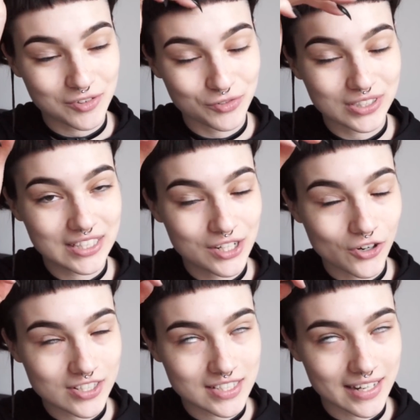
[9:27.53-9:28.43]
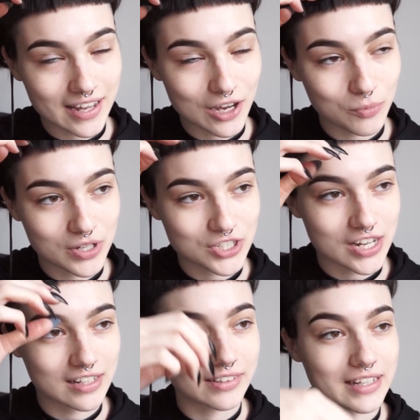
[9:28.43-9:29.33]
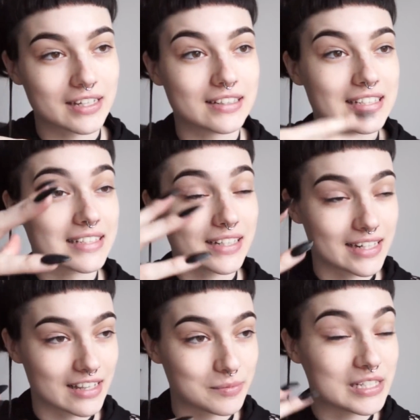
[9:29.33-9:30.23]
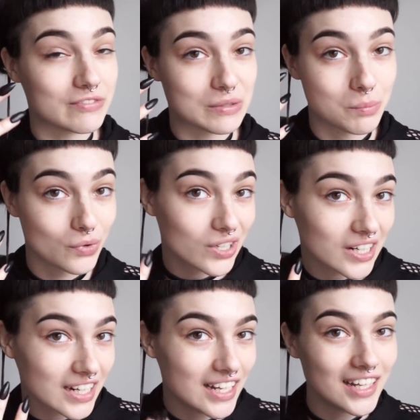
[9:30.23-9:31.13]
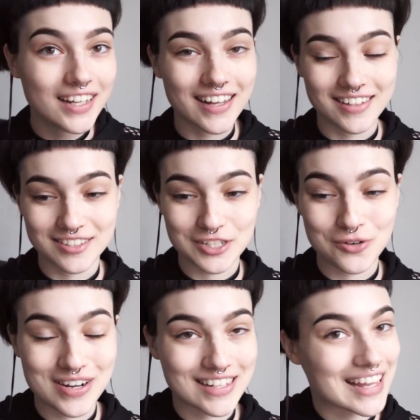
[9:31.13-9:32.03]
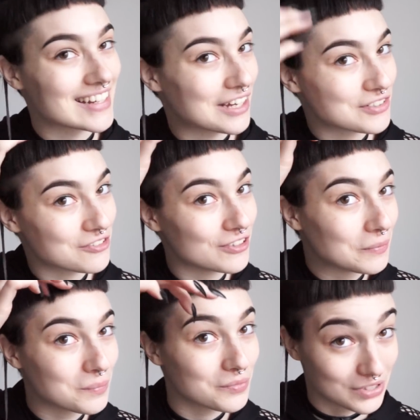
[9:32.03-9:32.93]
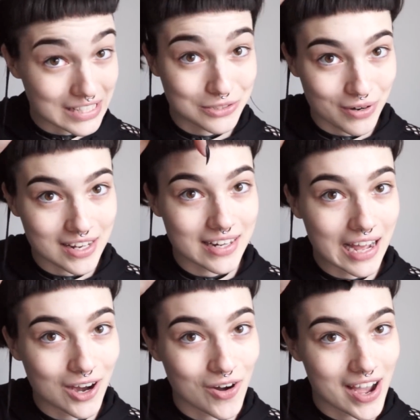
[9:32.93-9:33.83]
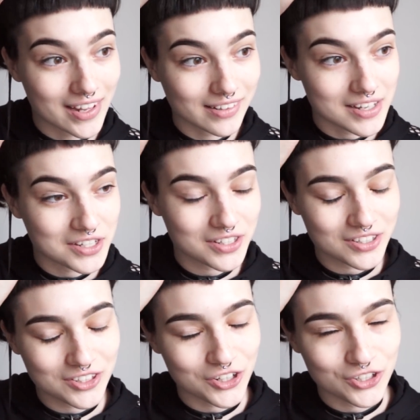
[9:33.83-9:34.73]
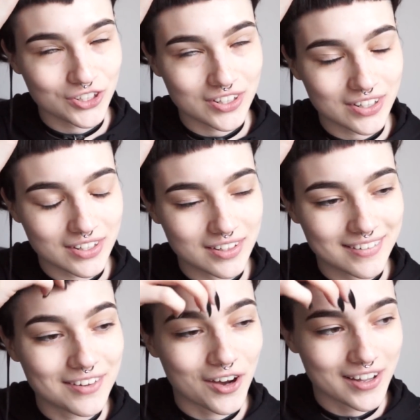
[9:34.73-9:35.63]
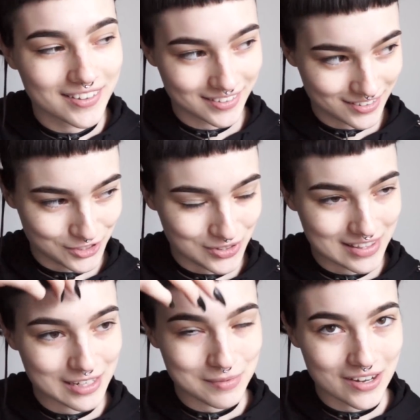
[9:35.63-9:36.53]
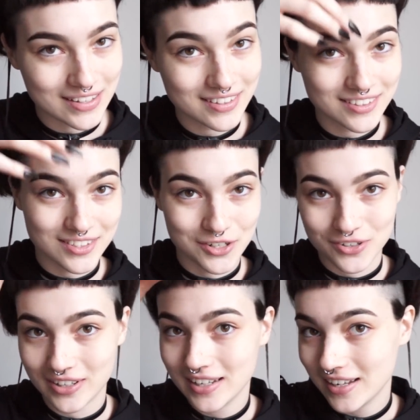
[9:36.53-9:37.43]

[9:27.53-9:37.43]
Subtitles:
really noticing how much I like disliked them even more. And so when I sat down to film this right now, I like couldn't not do anything about it. So